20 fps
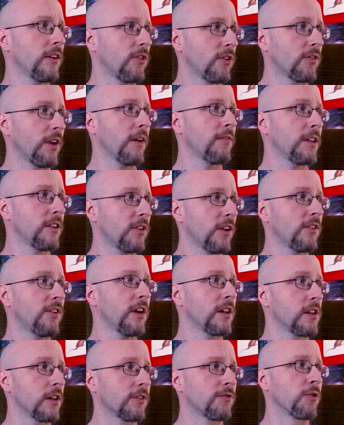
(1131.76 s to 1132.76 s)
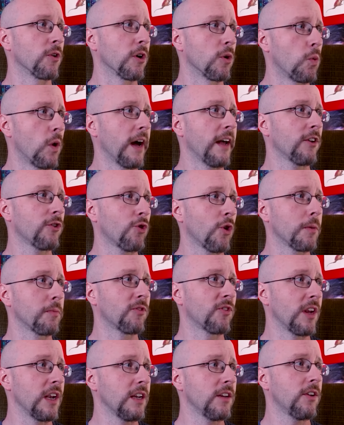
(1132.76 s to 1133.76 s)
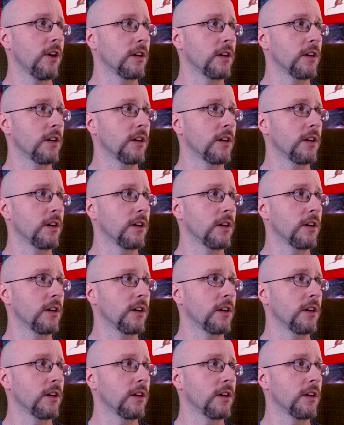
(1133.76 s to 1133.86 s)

I just haven't said Douglas for a while, so I'm saying